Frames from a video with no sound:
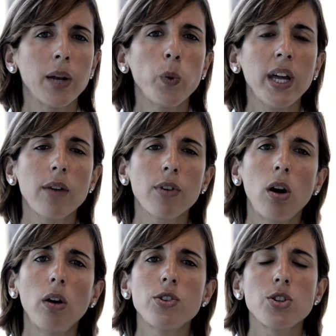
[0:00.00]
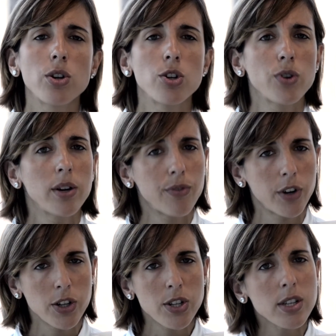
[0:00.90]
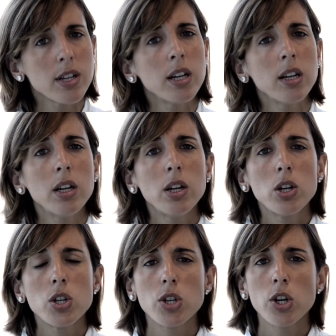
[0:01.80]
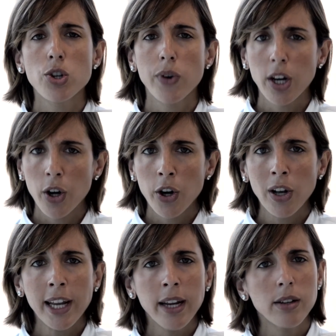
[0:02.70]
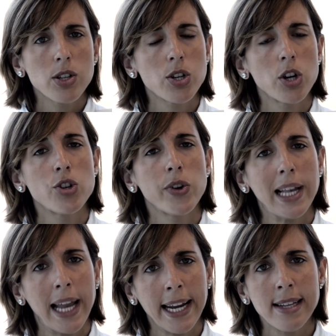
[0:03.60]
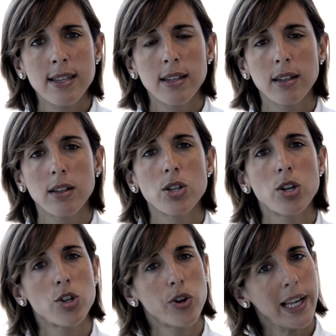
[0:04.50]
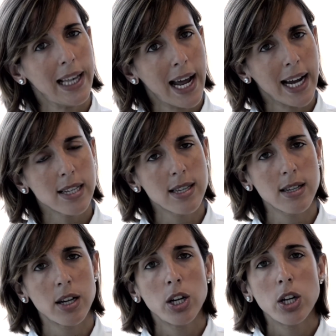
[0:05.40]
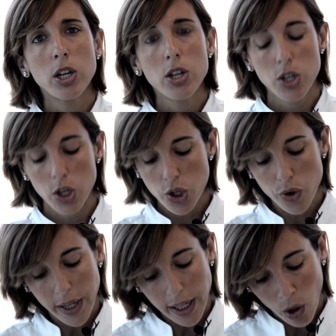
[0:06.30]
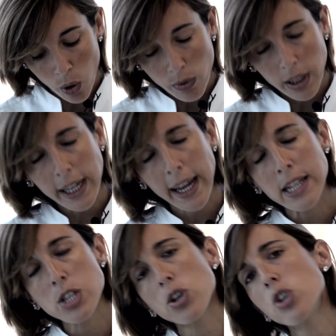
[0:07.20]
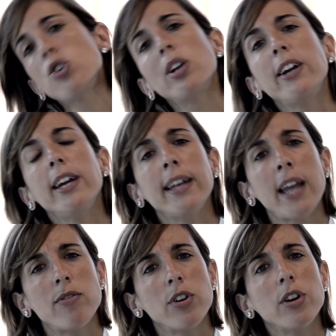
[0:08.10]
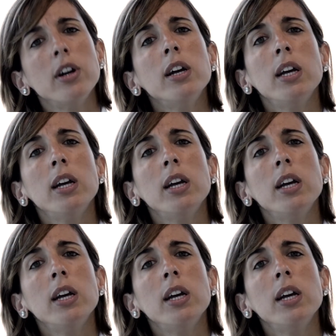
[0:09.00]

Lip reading: And we have called surgery first, surgery early, surgery late, surgery last, surgery only, and surgery never.